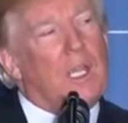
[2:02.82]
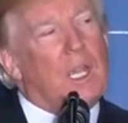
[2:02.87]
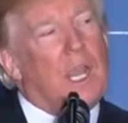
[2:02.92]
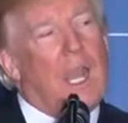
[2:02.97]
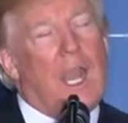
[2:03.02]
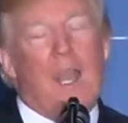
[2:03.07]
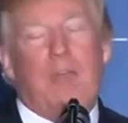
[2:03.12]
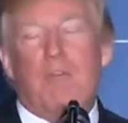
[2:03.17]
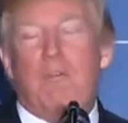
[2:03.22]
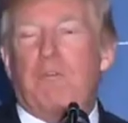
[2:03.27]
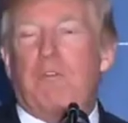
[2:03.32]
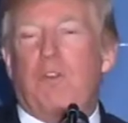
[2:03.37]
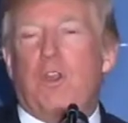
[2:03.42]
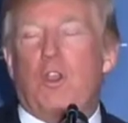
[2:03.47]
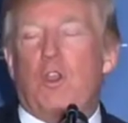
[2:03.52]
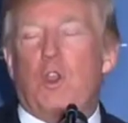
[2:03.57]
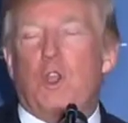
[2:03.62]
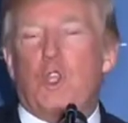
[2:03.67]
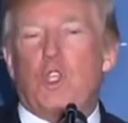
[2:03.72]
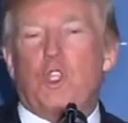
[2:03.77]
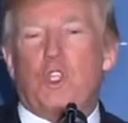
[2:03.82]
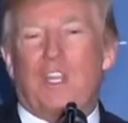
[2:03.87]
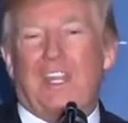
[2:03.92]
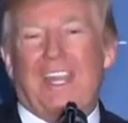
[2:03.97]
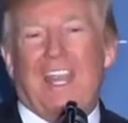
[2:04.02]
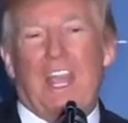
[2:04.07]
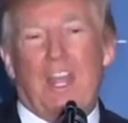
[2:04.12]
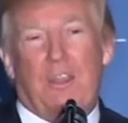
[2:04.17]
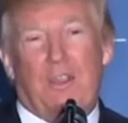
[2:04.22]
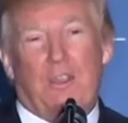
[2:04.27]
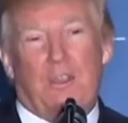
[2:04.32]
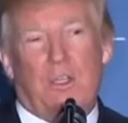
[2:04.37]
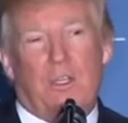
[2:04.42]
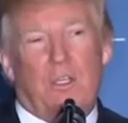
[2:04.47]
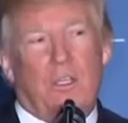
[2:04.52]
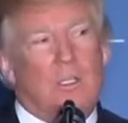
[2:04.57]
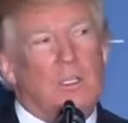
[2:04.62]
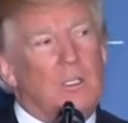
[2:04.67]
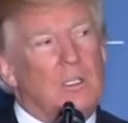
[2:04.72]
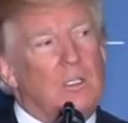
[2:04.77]
and flourish together.
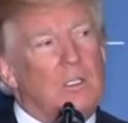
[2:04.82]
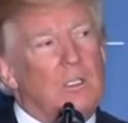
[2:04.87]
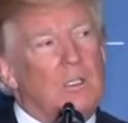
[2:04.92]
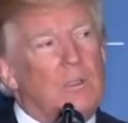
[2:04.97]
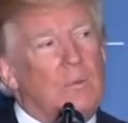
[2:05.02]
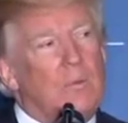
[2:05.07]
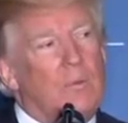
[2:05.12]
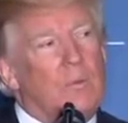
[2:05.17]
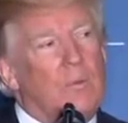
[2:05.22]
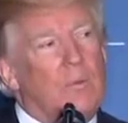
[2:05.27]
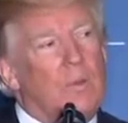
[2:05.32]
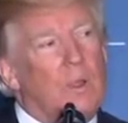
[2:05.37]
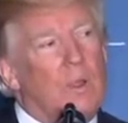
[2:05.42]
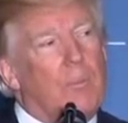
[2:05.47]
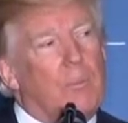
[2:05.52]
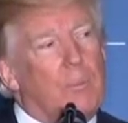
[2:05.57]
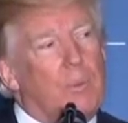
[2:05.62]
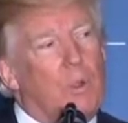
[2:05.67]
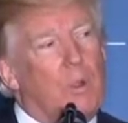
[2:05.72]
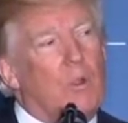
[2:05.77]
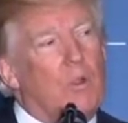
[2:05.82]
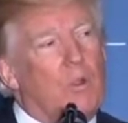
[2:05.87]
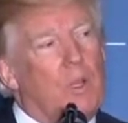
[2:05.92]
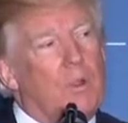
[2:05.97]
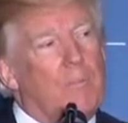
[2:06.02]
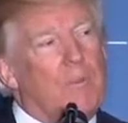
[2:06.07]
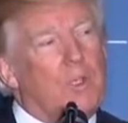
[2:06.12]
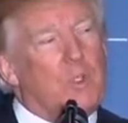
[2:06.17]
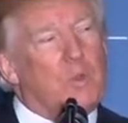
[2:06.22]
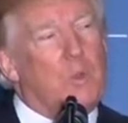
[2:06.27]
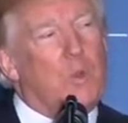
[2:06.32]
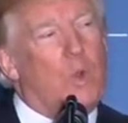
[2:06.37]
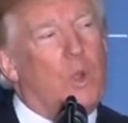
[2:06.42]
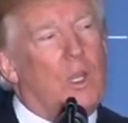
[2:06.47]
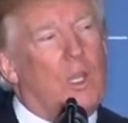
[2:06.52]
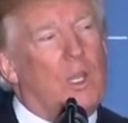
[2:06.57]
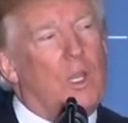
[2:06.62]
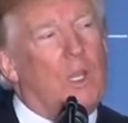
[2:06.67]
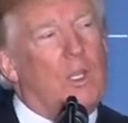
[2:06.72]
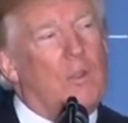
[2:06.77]
Our program is
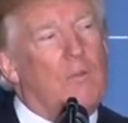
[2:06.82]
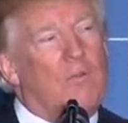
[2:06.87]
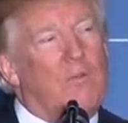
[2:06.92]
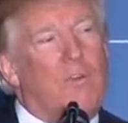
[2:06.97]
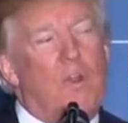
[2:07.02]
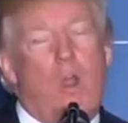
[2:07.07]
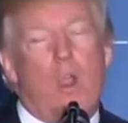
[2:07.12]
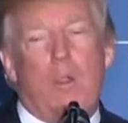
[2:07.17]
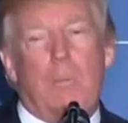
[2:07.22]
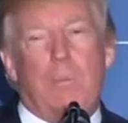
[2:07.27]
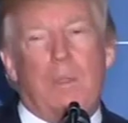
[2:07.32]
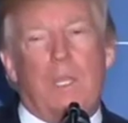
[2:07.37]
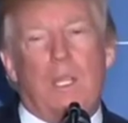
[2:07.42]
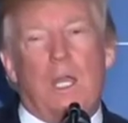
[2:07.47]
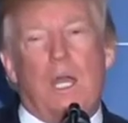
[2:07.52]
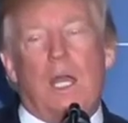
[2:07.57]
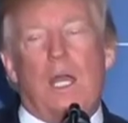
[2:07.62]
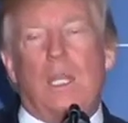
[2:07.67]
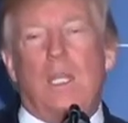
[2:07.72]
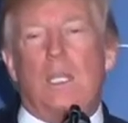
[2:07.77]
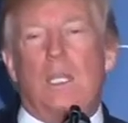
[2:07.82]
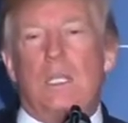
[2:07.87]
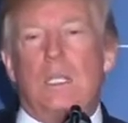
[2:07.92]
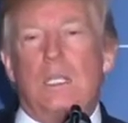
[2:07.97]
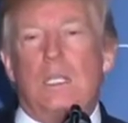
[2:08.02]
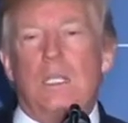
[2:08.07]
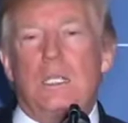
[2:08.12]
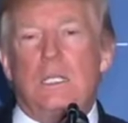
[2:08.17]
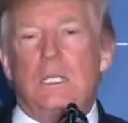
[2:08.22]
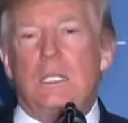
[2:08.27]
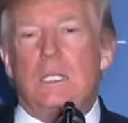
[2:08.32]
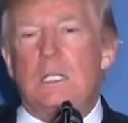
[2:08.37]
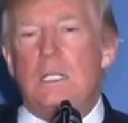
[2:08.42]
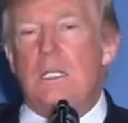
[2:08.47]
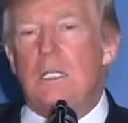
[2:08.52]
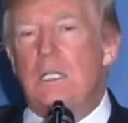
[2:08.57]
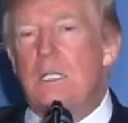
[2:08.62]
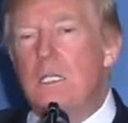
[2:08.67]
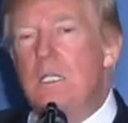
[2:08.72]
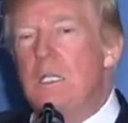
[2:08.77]
working far beyond
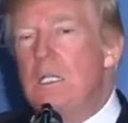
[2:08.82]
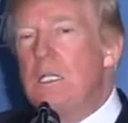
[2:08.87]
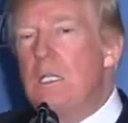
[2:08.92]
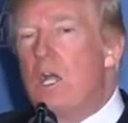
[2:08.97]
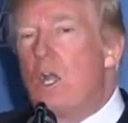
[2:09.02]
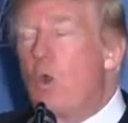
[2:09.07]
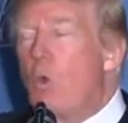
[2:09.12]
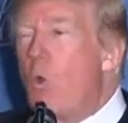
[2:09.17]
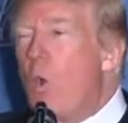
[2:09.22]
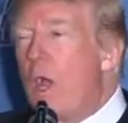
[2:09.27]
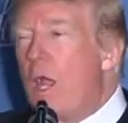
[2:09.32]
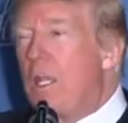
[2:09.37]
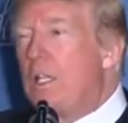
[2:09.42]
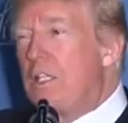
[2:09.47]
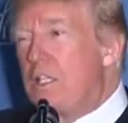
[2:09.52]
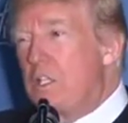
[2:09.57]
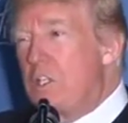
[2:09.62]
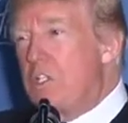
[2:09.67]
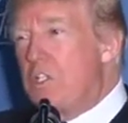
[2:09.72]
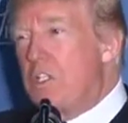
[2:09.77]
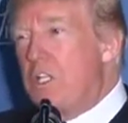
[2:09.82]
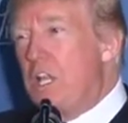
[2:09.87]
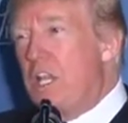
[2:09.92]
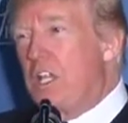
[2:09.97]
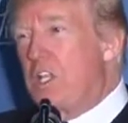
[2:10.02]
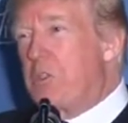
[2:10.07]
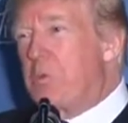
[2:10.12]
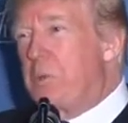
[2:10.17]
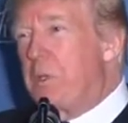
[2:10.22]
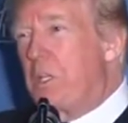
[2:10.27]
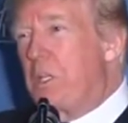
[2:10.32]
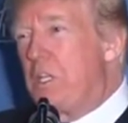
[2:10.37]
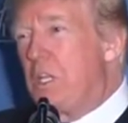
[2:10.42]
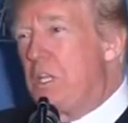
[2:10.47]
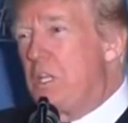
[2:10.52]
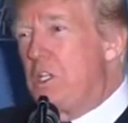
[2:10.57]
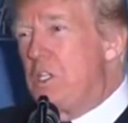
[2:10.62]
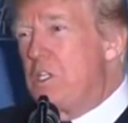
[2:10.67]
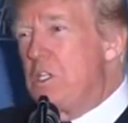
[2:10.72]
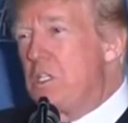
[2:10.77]
our wildest
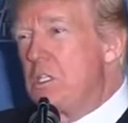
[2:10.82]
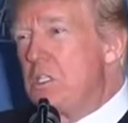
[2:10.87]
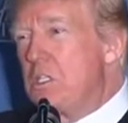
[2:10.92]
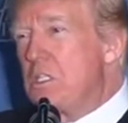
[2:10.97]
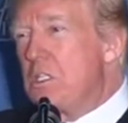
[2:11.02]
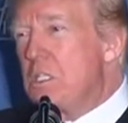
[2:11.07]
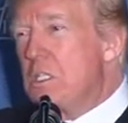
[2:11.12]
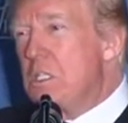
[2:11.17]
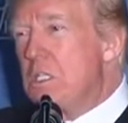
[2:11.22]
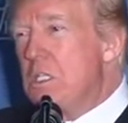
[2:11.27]
expectations.